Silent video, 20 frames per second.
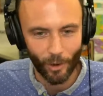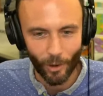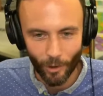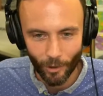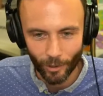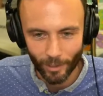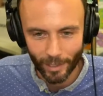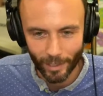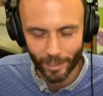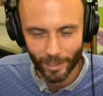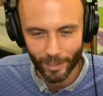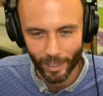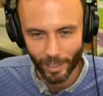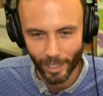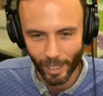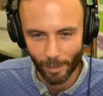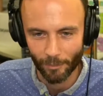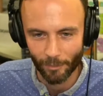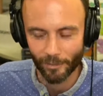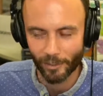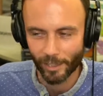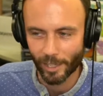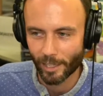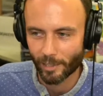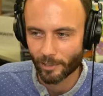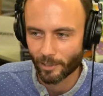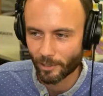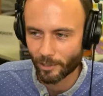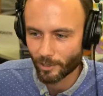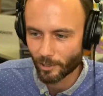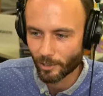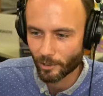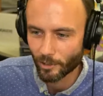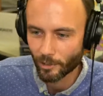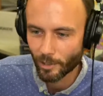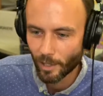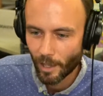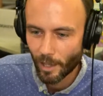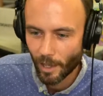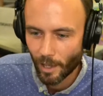all in on gamification. So